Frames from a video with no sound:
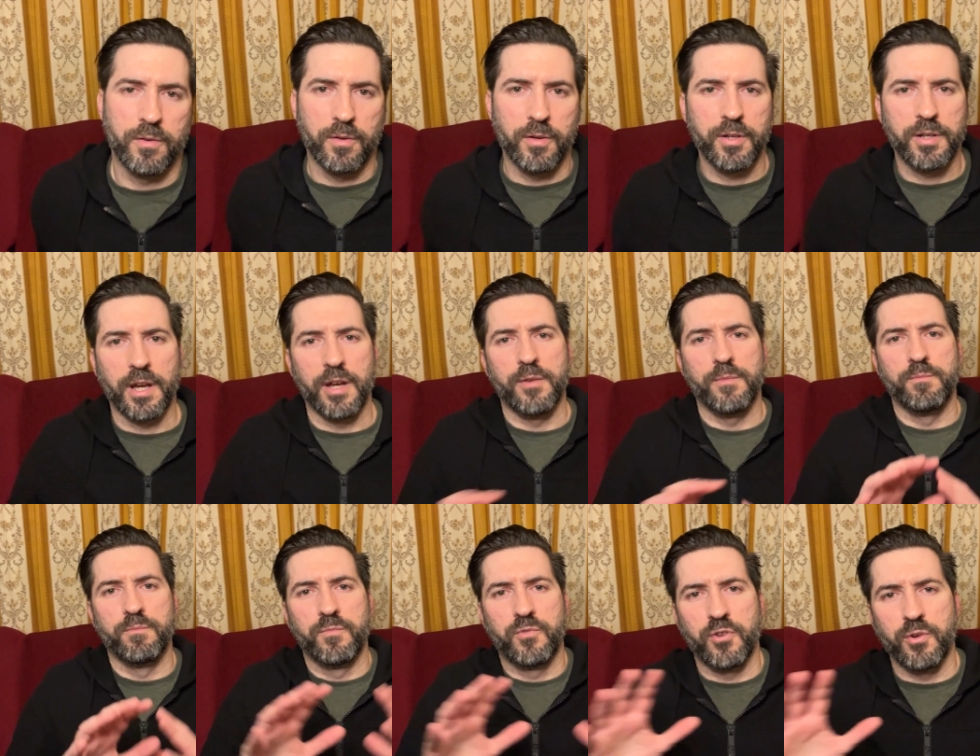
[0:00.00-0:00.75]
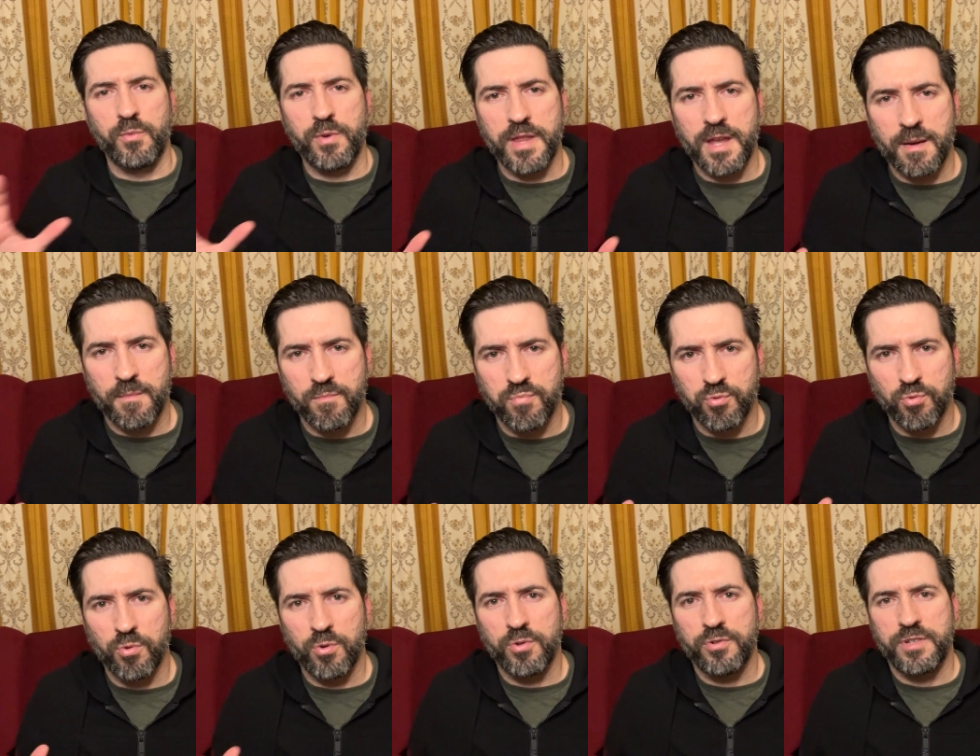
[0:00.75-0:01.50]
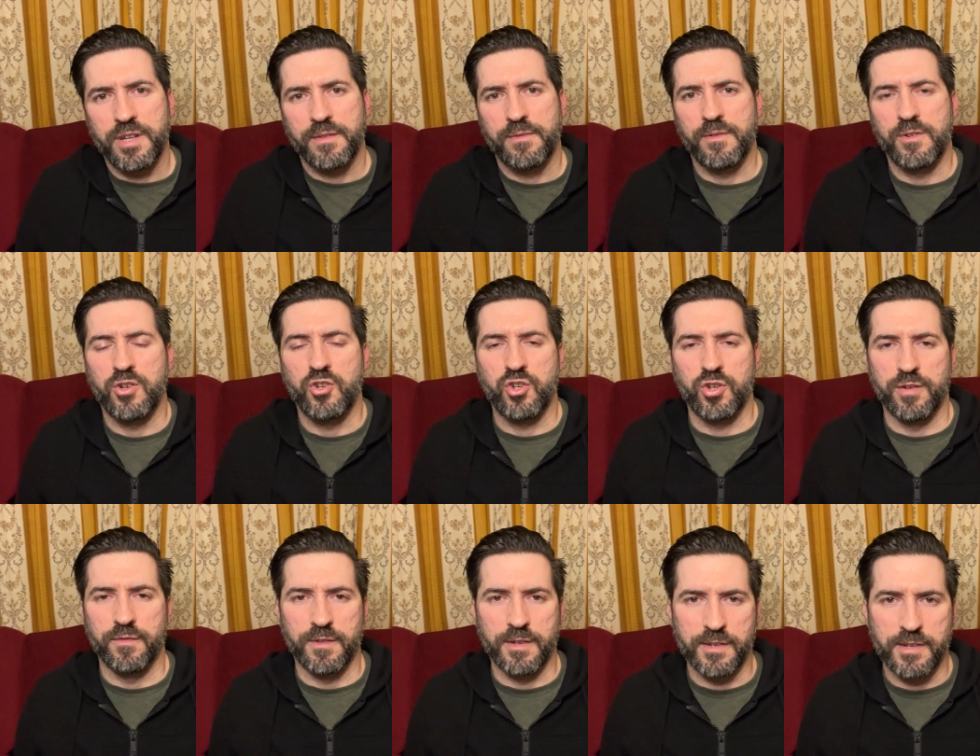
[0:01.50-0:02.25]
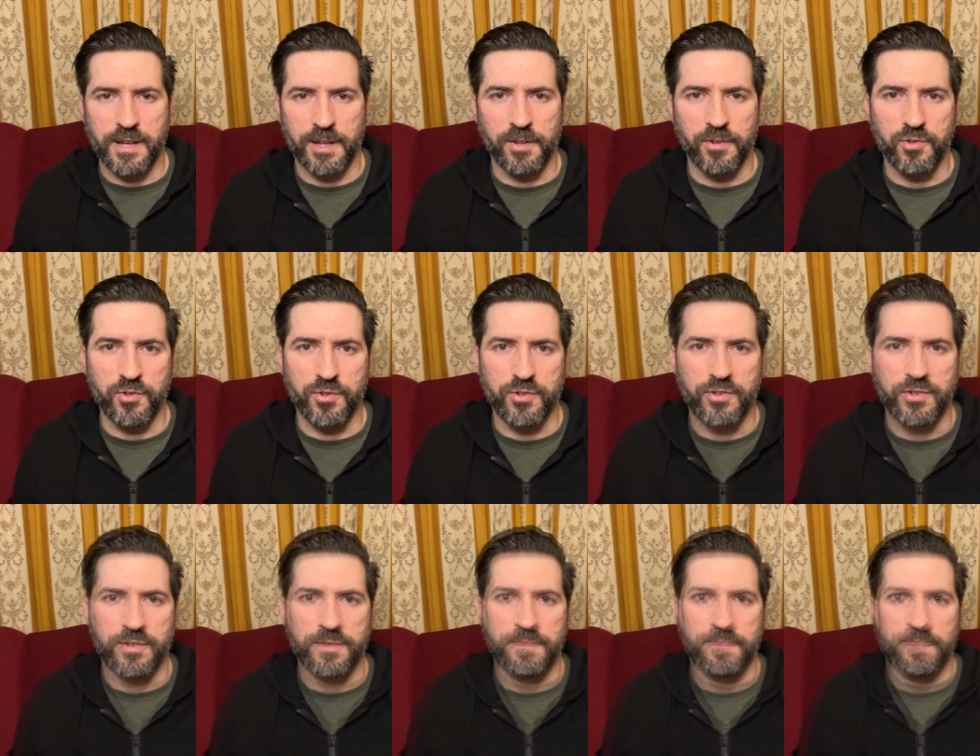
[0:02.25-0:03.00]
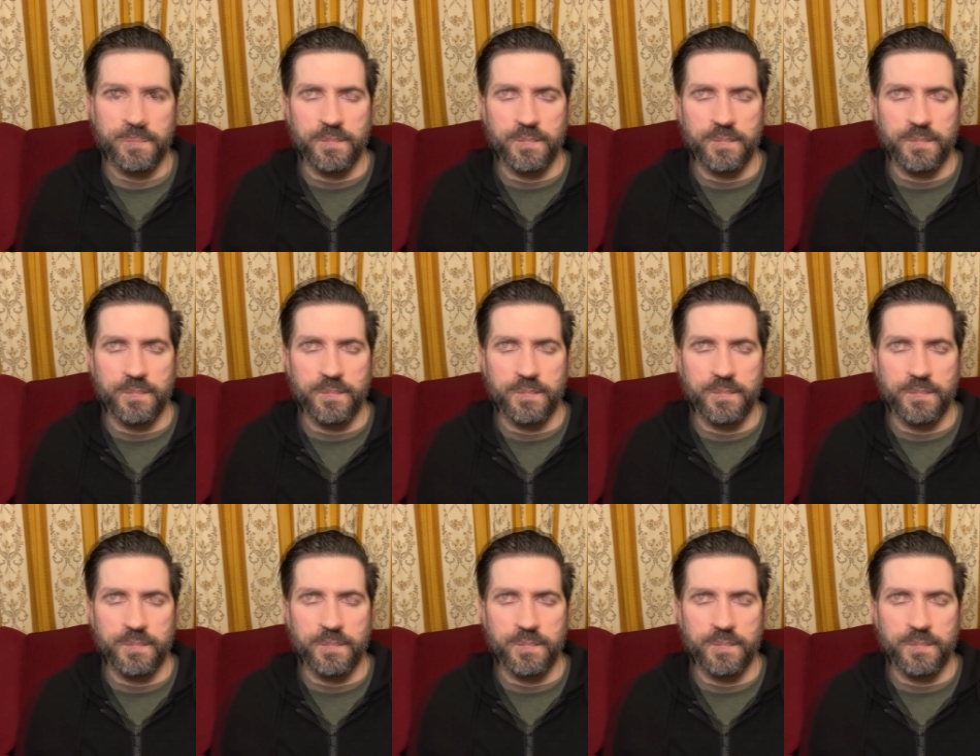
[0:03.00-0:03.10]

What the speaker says: Okay, so with our broad definition of intelligence,